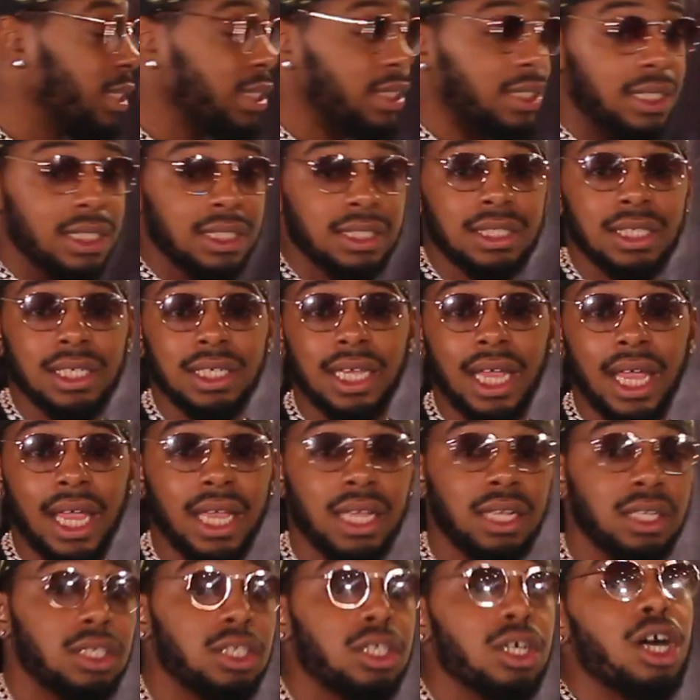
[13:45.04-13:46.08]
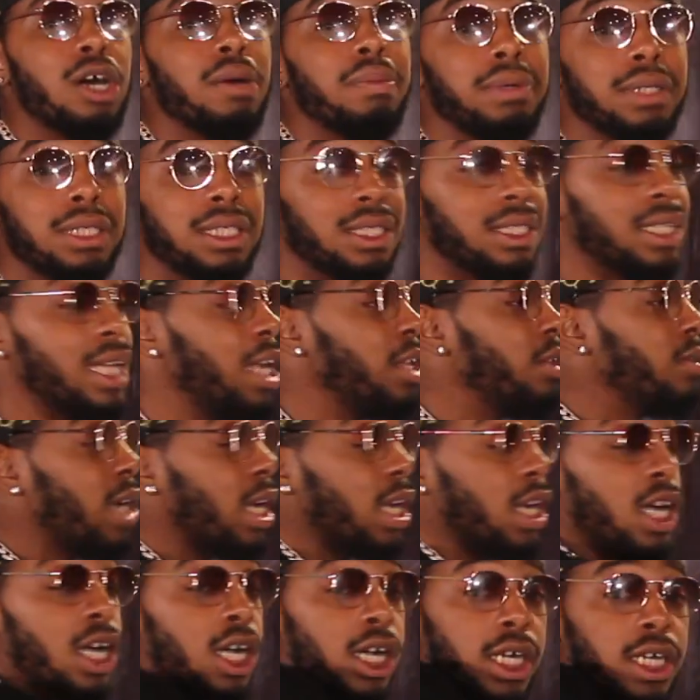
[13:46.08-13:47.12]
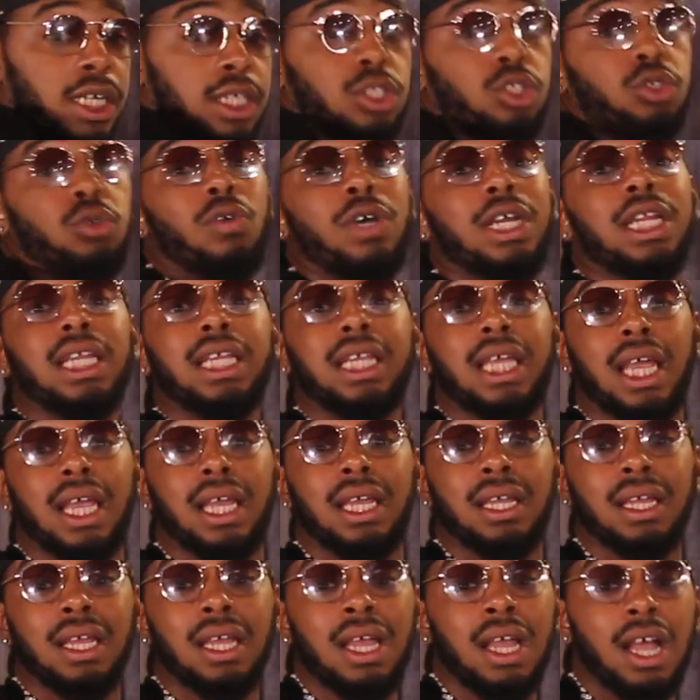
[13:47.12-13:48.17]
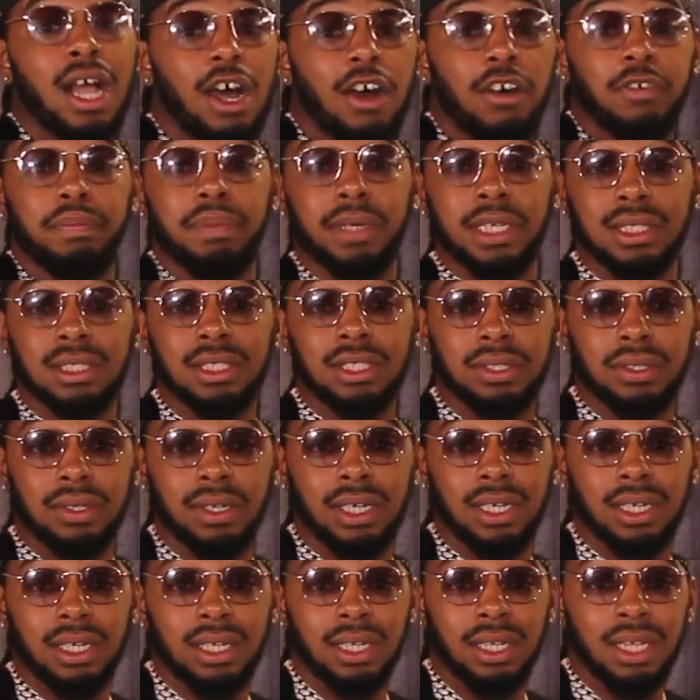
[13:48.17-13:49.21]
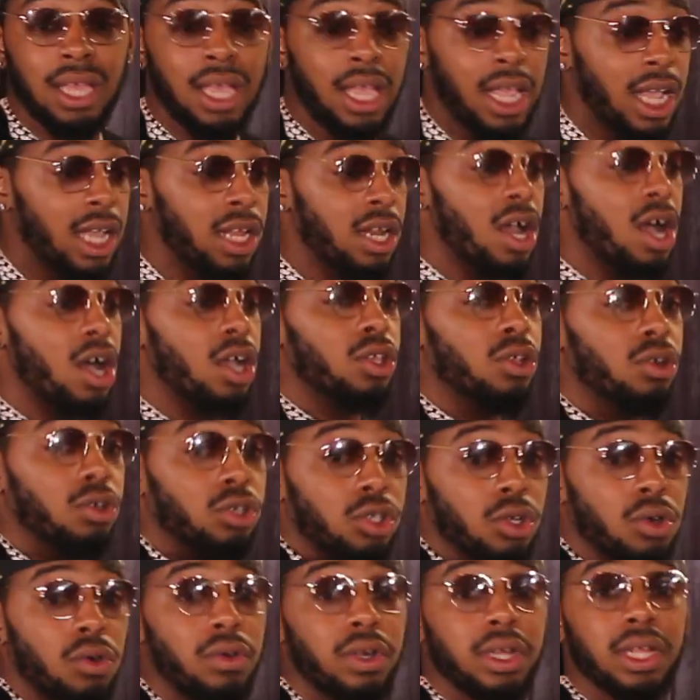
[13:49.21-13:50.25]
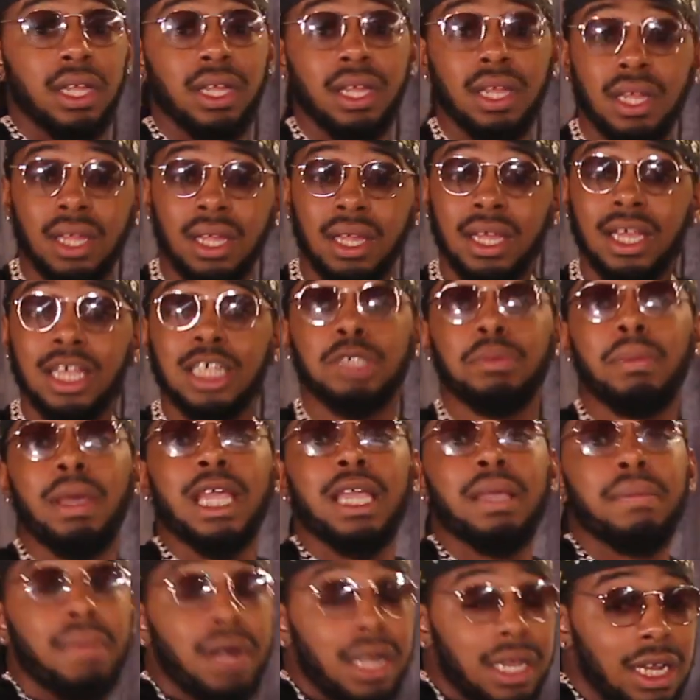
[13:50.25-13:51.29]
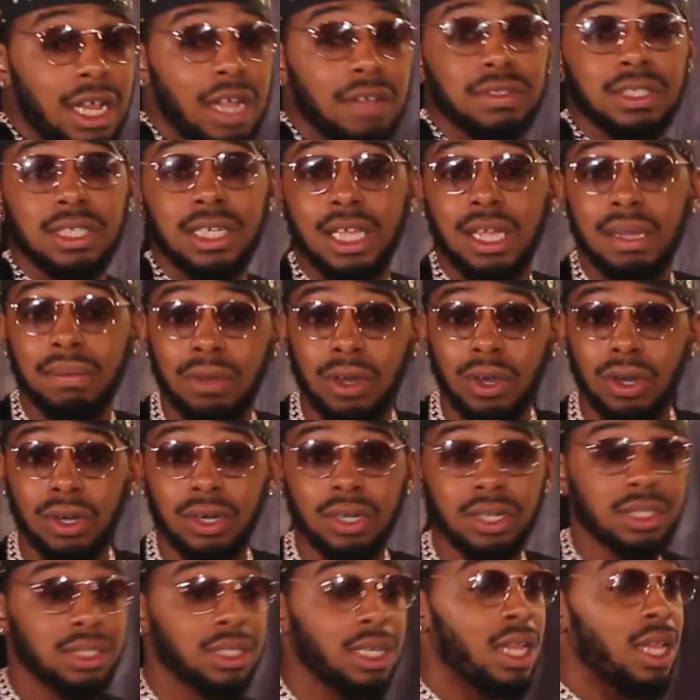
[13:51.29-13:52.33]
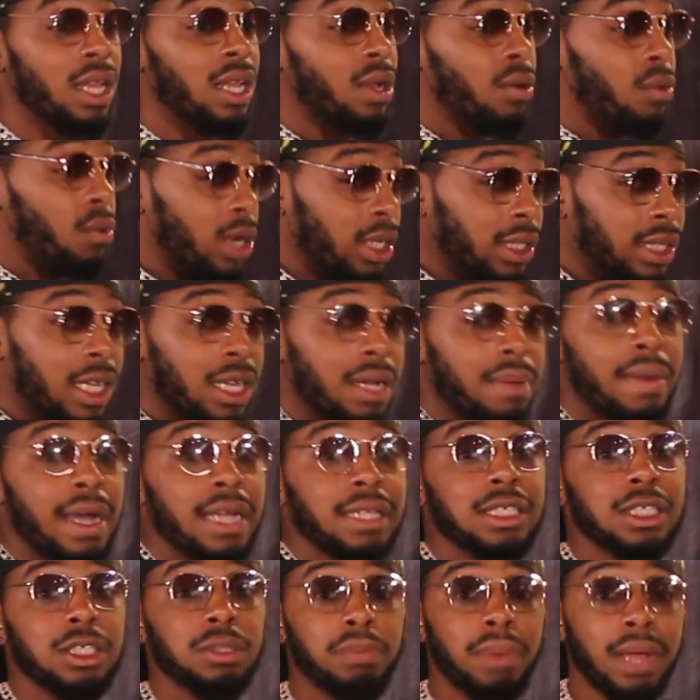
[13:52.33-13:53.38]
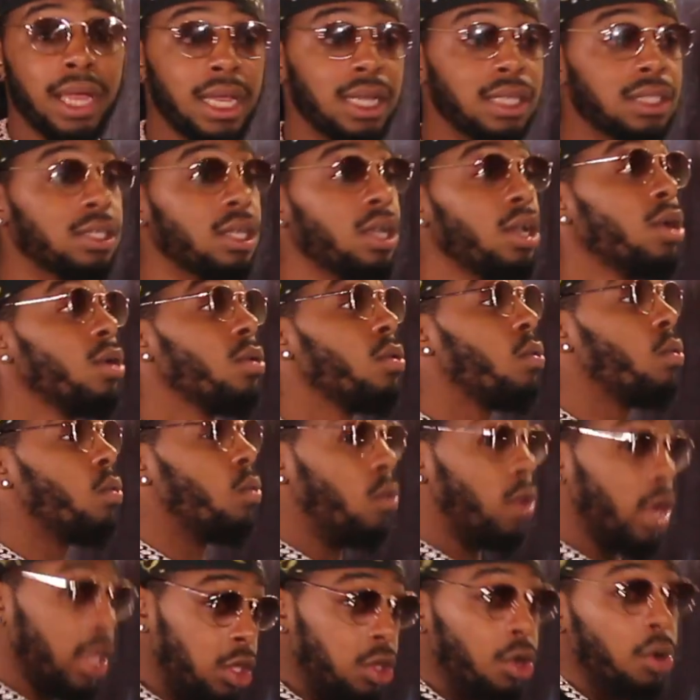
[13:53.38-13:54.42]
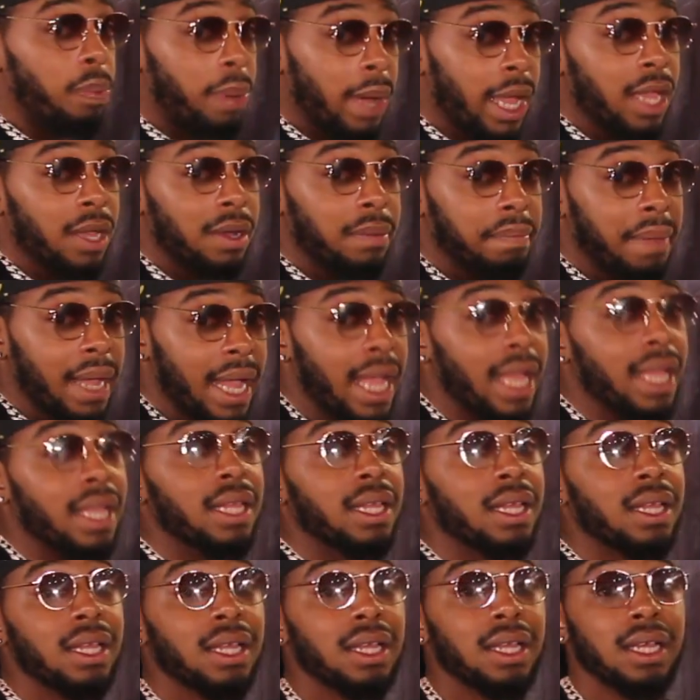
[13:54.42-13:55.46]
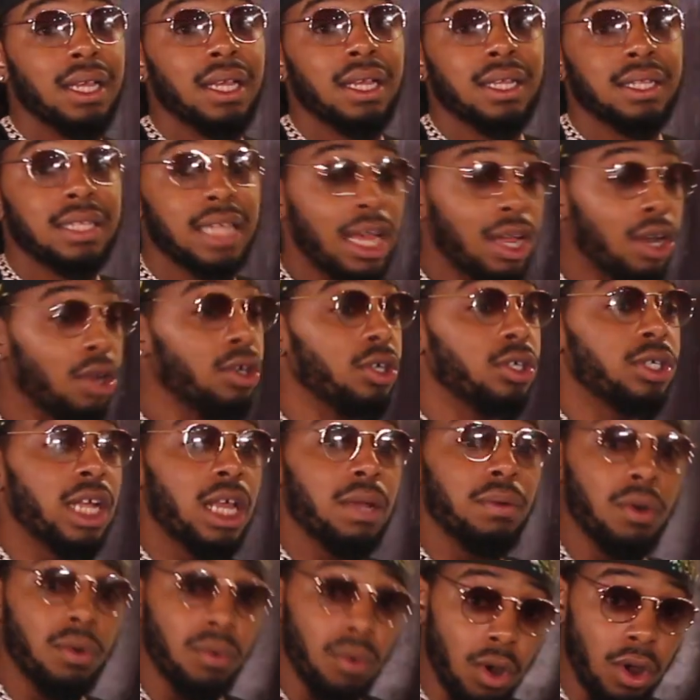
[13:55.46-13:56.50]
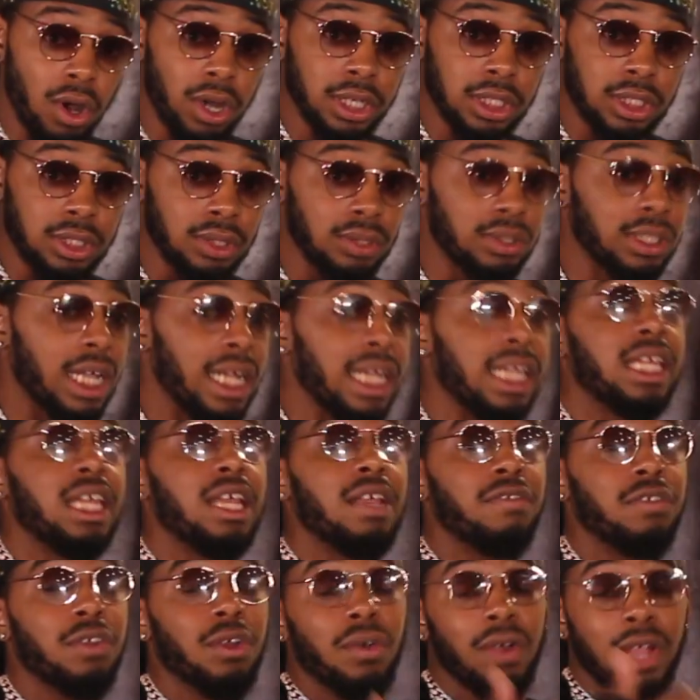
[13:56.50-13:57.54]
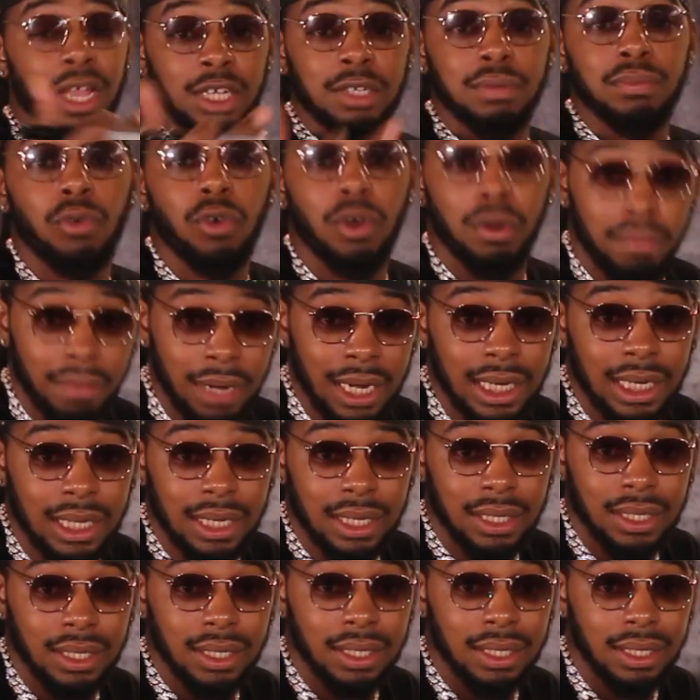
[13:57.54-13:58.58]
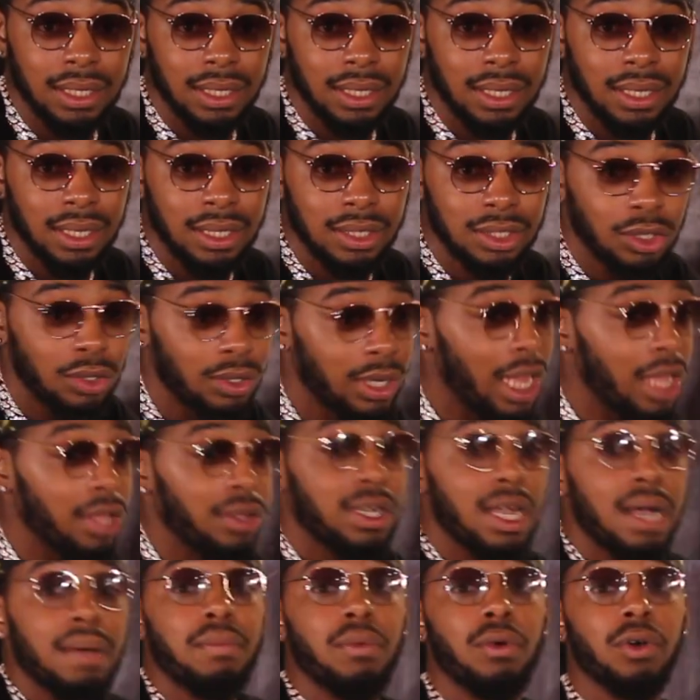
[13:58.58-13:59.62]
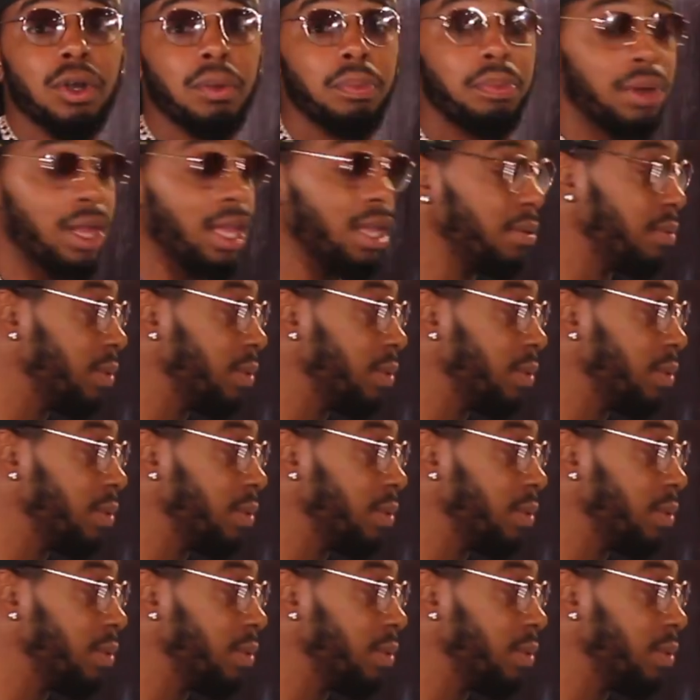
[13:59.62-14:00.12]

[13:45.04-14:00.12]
the 60K, doubled it, now you got 120K off business credit. And all you doing is making money off the damn cards. One thing about these banks, when you pay them back, not only do they reward you, they give your ass more money. So now you got more to play